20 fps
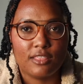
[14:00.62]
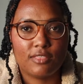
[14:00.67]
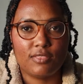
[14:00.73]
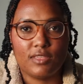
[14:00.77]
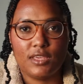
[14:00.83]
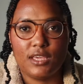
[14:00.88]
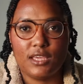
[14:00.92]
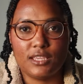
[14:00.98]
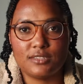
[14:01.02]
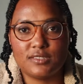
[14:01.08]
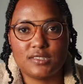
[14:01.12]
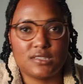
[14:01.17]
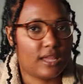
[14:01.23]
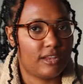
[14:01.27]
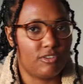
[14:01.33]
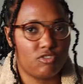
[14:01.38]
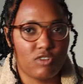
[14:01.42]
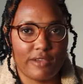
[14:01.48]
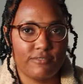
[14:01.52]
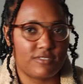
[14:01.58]
The
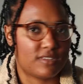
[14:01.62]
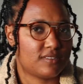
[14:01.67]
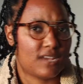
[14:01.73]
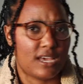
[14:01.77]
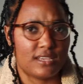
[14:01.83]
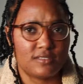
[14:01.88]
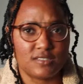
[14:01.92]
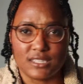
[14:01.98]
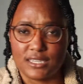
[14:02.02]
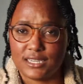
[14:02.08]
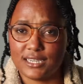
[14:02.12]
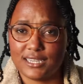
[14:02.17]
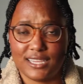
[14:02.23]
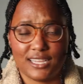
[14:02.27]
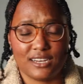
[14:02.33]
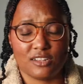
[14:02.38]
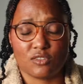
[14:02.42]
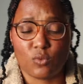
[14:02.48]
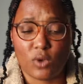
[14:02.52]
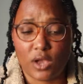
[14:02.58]
son drives a Tesla
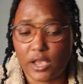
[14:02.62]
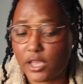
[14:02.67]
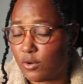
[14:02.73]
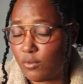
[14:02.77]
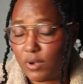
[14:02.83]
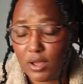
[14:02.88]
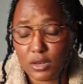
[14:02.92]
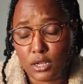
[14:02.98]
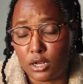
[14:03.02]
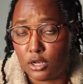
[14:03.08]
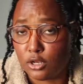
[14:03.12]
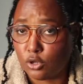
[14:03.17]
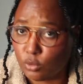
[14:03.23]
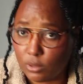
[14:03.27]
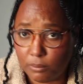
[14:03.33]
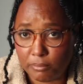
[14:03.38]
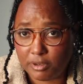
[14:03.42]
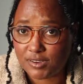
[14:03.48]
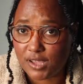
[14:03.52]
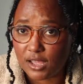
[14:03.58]
and is walking around in
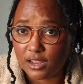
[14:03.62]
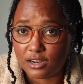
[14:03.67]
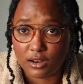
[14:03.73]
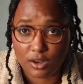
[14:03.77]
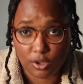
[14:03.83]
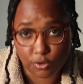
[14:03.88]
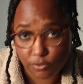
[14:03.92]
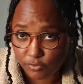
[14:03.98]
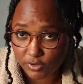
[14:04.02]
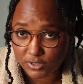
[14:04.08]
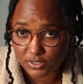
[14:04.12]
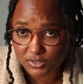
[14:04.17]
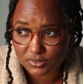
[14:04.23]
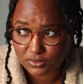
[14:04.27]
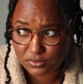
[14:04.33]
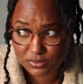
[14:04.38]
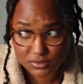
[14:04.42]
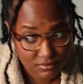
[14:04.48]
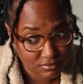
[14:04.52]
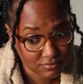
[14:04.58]
Louis Vuitton
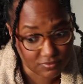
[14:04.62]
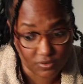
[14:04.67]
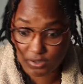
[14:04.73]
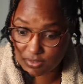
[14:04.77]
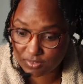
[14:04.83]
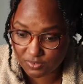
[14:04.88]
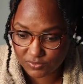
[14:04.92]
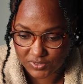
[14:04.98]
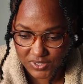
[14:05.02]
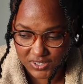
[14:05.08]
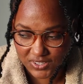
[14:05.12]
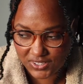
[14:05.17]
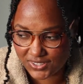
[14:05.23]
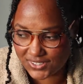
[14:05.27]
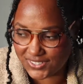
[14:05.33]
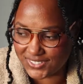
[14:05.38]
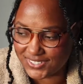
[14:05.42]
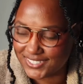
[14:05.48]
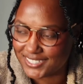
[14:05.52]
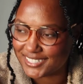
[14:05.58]
loafers, first of all.
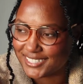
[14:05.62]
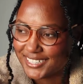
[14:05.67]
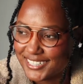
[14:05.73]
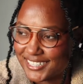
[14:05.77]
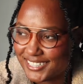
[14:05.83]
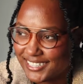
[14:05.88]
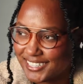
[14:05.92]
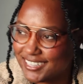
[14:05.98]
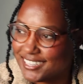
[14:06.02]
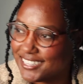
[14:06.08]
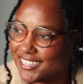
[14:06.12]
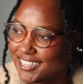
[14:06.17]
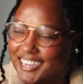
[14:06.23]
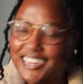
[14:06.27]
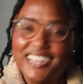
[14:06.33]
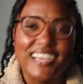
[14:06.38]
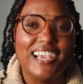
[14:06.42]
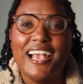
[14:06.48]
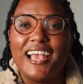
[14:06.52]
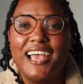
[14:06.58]

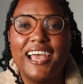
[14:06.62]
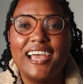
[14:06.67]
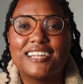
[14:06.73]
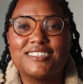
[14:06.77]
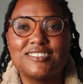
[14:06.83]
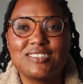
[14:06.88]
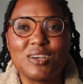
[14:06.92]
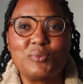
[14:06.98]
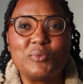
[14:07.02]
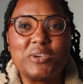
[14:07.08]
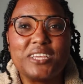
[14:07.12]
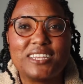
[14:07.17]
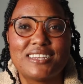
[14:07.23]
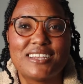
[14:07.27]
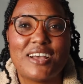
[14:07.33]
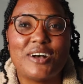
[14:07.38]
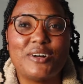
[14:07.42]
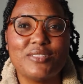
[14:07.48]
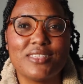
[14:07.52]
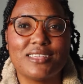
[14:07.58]
And so we
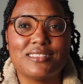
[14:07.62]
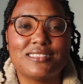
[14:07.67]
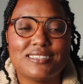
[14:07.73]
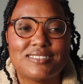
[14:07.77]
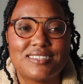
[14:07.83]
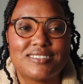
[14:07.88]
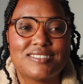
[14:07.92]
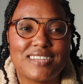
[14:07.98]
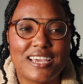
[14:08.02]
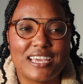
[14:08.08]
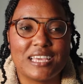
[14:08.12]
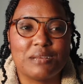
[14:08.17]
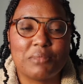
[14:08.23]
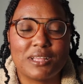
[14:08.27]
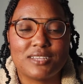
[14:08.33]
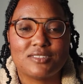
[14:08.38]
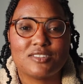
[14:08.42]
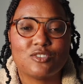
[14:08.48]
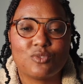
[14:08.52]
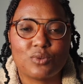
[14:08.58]
know that this is taking
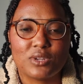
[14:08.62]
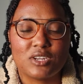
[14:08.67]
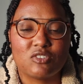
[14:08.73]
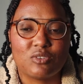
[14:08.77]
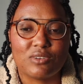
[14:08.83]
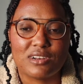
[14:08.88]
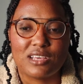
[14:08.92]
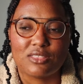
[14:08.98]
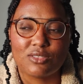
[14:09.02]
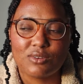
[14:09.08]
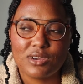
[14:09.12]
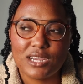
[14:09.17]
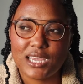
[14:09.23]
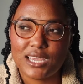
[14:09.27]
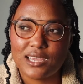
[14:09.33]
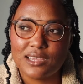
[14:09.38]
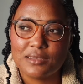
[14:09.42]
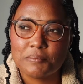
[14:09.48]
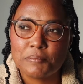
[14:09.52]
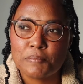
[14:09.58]
place in
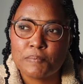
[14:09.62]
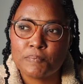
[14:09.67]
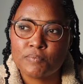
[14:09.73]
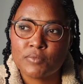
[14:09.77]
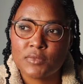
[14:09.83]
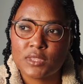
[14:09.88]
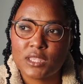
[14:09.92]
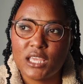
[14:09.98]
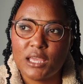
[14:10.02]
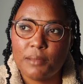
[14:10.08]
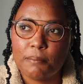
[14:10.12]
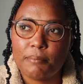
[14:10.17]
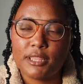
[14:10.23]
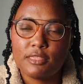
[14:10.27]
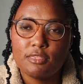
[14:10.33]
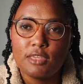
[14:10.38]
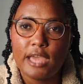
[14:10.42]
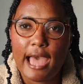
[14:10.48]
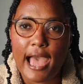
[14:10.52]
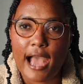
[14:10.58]
2023,
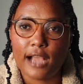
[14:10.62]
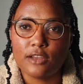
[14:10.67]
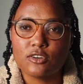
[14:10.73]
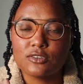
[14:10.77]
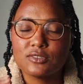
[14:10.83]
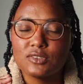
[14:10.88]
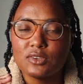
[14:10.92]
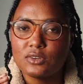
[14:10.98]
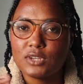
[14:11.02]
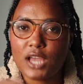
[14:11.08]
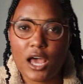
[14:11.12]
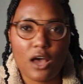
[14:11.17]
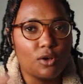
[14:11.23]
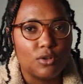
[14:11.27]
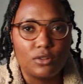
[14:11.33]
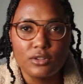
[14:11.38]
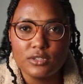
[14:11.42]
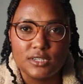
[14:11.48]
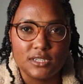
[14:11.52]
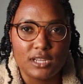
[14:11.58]
but the actors are not
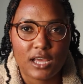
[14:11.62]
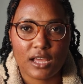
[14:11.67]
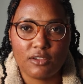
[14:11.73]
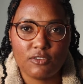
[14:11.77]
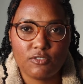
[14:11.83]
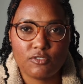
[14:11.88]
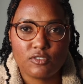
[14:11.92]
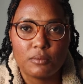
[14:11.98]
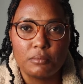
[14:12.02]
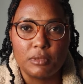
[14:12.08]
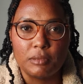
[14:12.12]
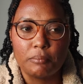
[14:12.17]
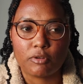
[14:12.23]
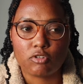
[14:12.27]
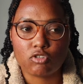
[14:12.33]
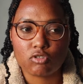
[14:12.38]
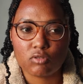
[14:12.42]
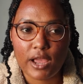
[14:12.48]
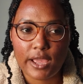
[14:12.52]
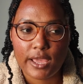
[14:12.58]
old enough to be
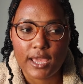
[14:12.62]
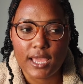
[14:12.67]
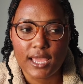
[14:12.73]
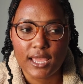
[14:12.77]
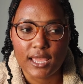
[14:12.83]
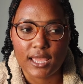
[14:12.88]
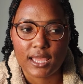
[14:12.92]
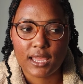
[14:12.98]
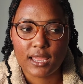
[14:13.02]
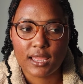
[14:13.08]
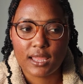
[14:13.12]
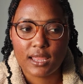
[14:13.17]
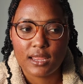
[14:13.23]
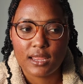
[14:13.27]
portraying